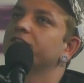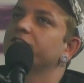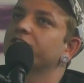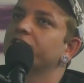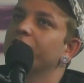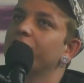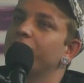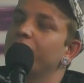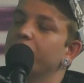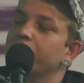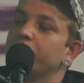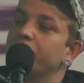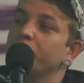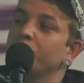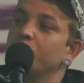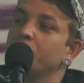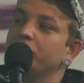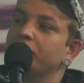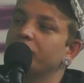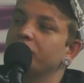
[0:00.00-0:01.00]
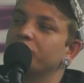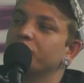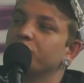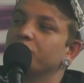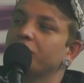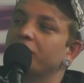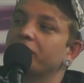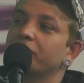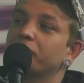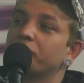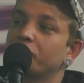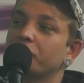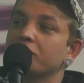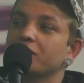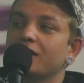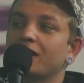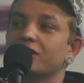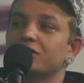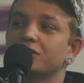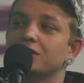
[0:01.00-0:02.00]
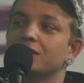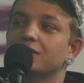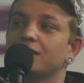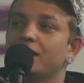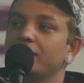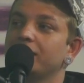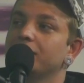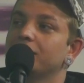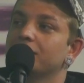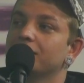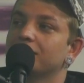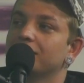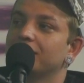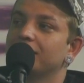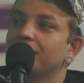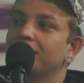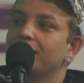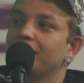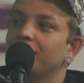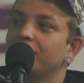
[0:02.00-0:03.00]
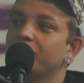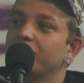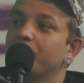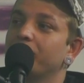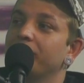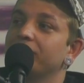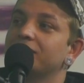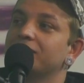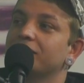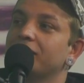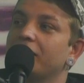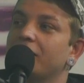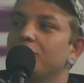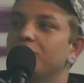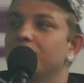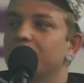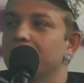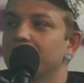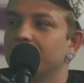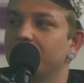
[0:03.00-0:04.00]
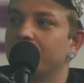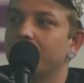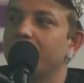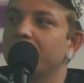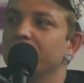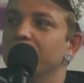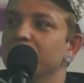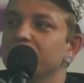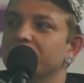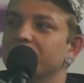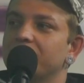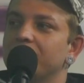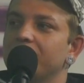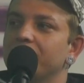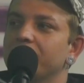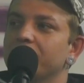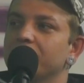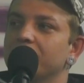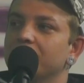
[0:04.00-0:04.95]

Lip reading: stuff on the new one that you like really actually like, and you're missing out by using the 11?